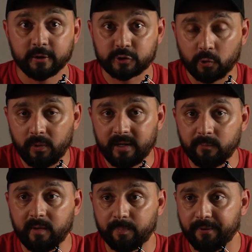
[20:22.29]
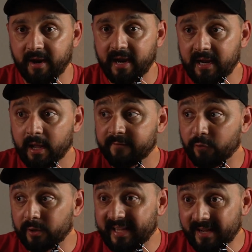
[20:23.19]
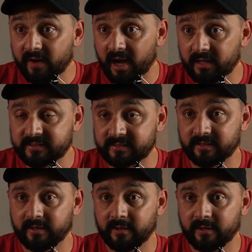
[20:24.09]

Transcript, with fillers: So when we pray, forgive us,